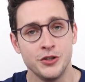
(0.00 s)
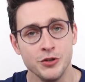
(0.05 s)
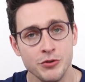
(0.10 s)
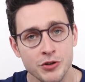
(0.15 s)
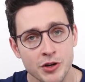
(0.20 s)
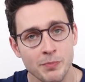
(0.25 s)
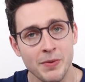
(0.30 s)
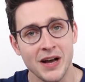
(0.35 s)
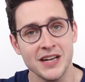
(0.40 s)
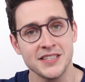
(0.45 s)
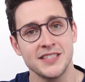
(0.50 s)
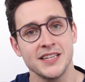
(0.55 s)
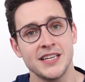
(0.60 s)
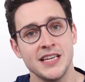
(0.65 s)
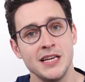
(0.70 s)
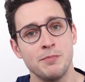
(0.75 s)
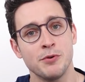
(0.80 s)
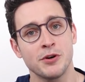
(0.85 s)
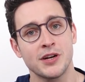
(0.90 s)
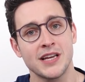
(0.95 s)
do your best to
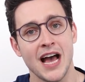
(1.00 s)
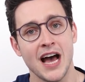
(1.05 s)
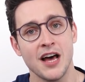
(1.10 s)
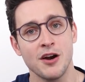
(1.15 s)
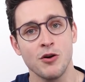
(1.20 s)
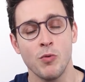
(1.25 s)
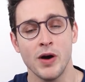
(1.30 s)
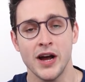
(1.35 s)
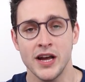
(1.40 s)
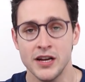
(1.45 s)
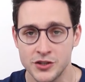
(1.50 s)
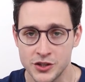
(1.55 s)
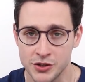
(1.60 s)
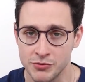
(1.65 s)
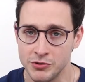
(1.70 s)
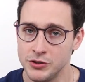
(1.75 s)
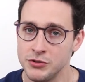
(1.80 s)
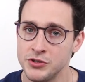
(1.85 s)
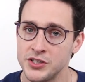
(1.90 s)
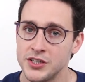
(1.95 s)
keep your cat away
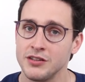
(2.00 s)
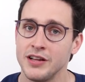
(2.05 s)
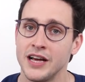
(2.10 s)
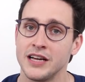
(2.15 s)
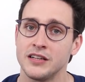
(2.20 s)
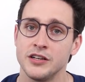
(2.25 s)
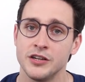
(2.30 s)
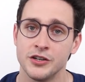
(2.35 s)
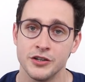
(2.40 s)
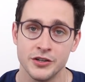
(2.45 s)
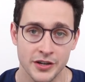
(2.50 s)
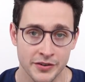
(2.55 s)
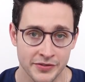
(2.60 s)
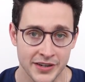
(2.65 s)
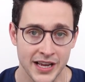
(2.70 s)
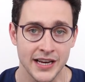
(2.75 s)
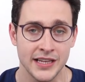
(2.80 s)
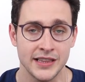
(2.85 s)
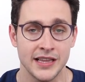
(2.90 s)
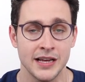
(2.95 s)
to reduce the likelihood of
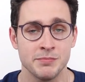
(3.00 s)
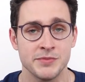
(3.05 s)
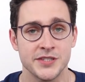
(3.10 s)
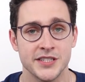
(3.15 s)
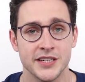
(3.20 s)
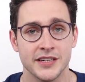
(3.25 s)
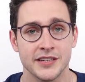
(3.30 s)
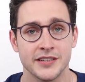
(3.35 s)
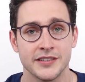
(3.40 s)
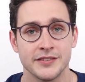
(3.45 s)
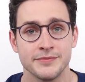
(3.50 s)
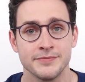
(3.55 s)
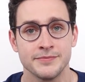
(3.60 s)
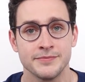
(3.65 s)
getting them sick.